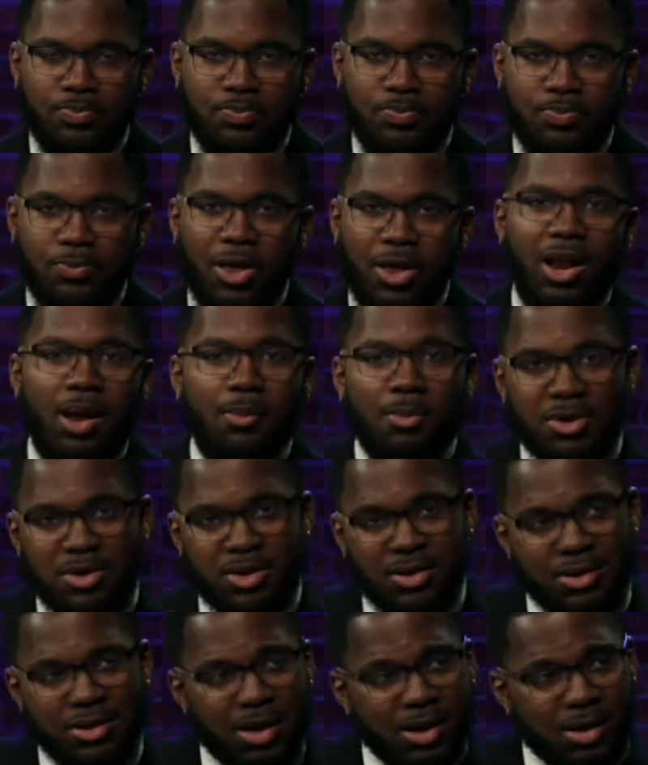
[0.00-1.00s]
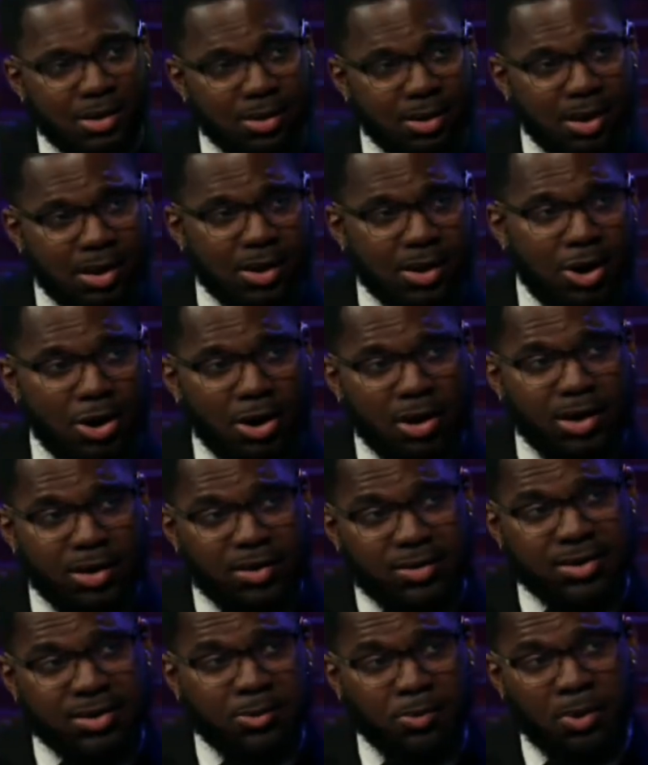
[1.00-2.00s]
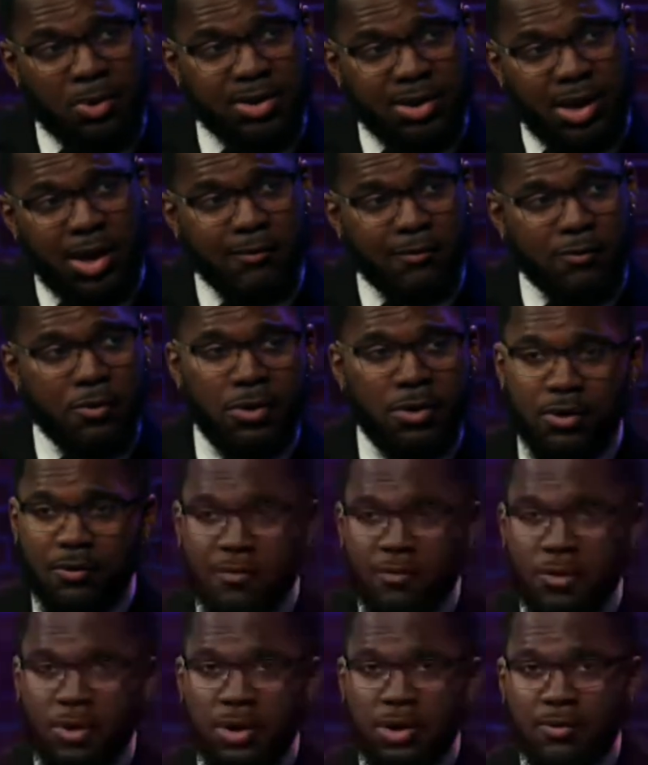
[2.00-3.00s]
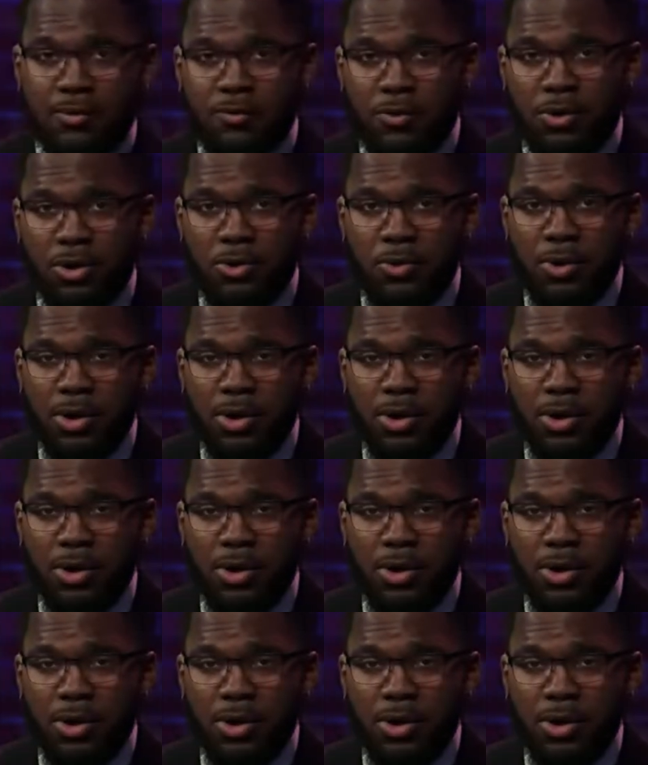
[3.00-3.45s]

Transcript: And I'm gonna just let let the audience sit with that for for for a quick